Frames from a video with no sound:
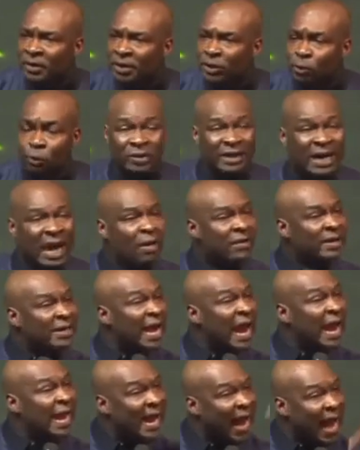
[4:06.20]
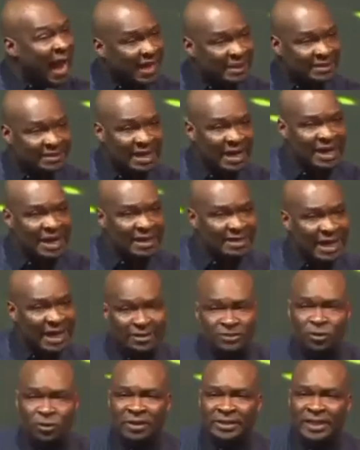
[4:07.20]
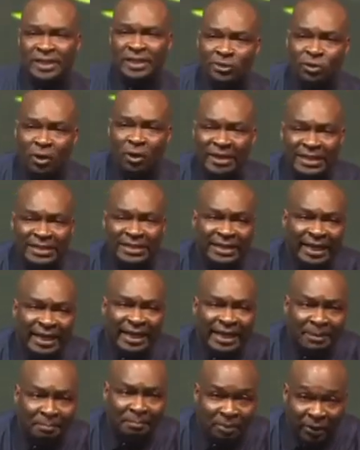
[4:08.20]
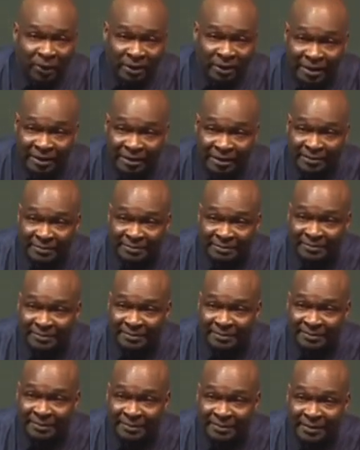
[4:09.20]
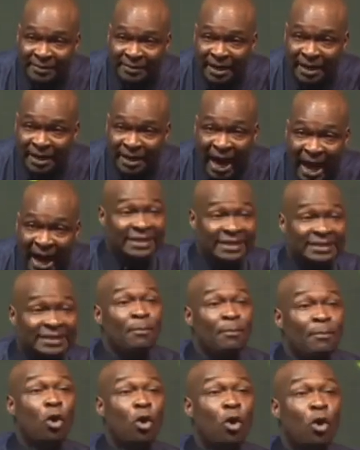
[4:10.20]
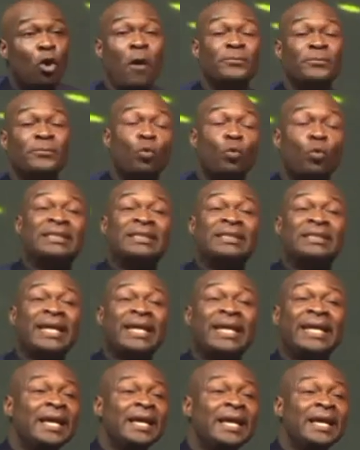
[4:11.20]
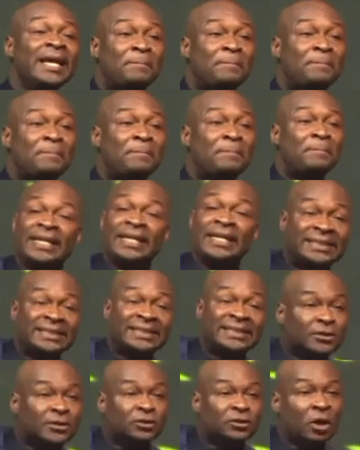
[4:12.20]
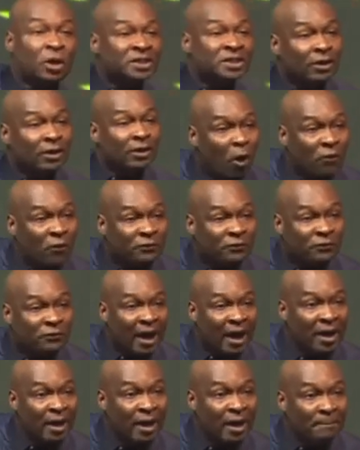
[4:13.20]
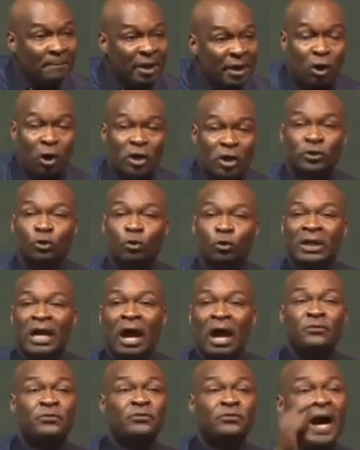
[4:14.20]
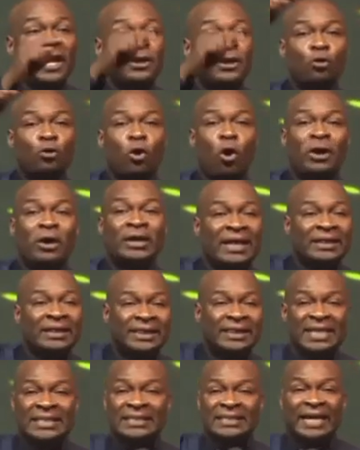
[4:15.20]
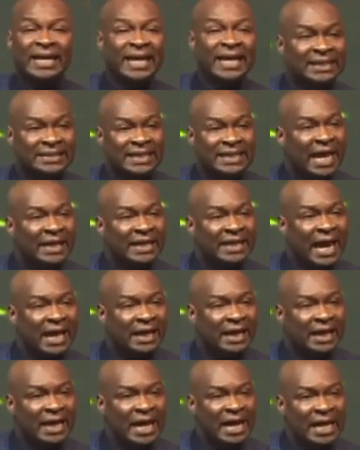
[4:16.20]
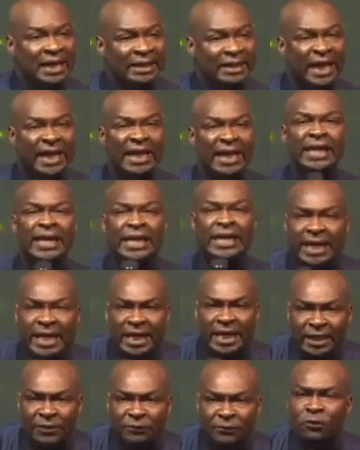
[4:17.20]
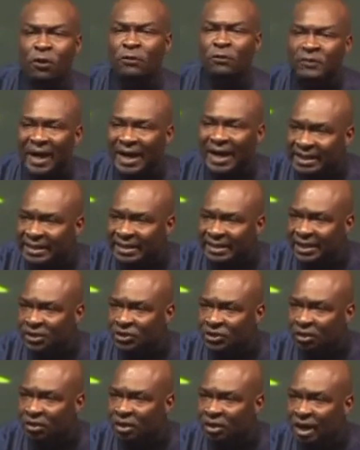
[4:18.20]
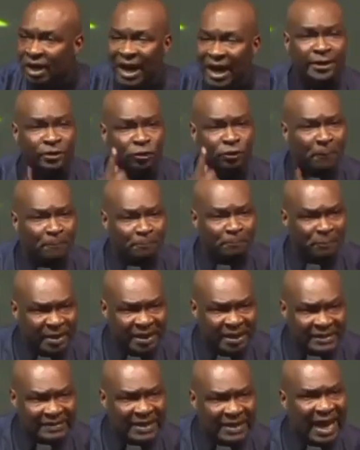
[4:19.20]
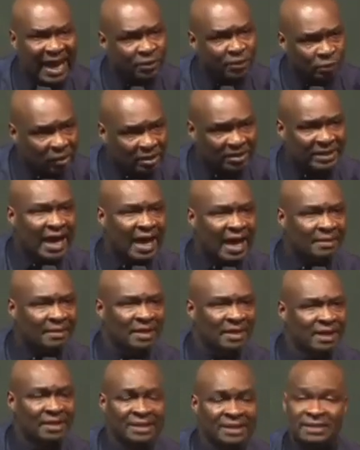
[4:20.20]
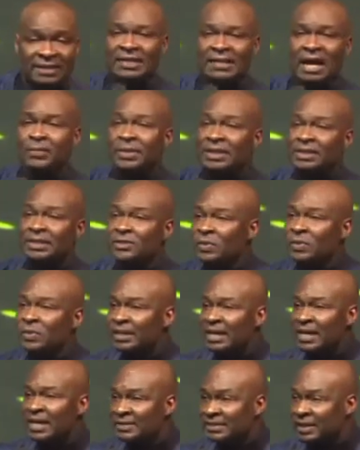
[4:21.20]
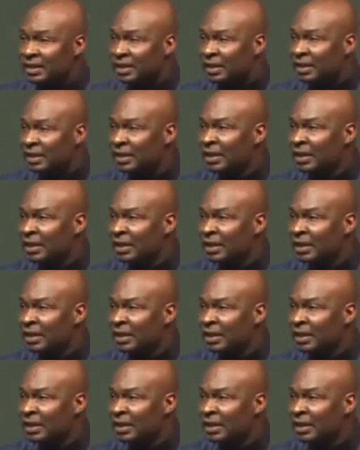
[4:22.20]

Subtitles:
You will now realize that such a journey is really a burden. And a time will come, you would deliberately reject such an offer because you now value other things greater than the need for validation, like your peace and your time. This is how it is with destiny.